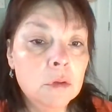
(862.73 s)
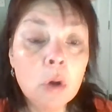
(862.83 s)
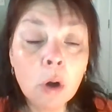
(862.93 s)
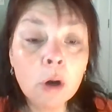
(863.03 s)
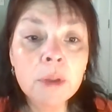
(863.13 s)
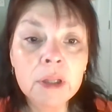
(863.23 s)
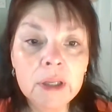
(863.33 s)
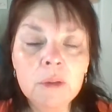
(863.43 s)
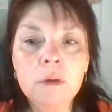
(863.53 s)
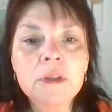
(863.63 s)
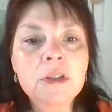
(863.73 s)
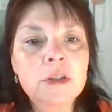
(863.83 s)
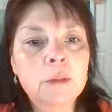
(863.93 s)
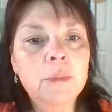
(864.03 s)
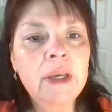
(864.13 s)
Normally, a woman
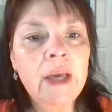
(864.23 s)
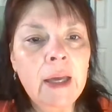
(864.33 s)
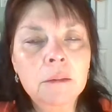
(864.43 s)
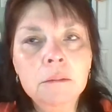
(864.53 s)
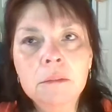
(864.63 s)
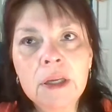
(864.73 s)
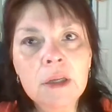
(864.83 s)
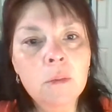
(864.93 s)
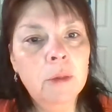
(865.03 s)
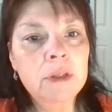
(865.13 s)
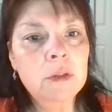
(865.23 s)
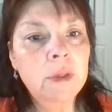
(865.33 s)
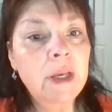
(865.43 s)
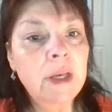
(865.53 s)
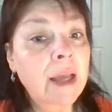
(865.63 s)
should be at anywhere
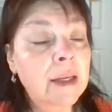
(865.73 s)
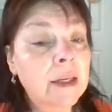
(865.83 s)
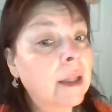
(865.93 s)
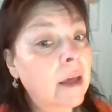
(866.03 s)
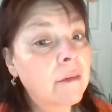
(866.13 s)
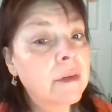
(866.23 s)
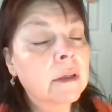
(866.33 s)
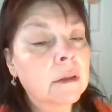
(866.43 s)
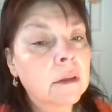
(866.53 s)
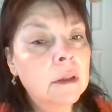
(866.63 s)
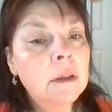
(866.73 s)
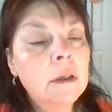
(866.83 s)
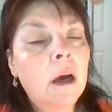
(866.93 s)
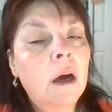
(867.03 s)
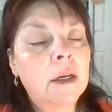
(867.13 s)
between 9 and 11
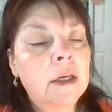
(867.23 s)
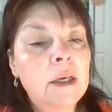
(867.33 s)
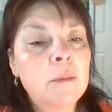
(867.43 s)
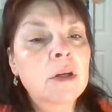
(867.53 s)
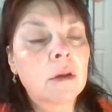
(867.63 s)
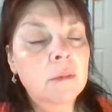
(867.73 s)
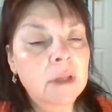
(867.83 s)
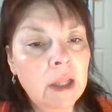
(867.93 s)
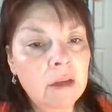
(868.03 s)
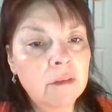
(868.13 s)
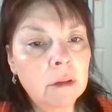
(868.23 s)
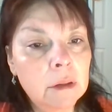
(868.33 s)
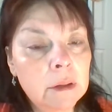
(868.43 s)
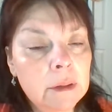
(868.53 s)
on a hemoglobin level.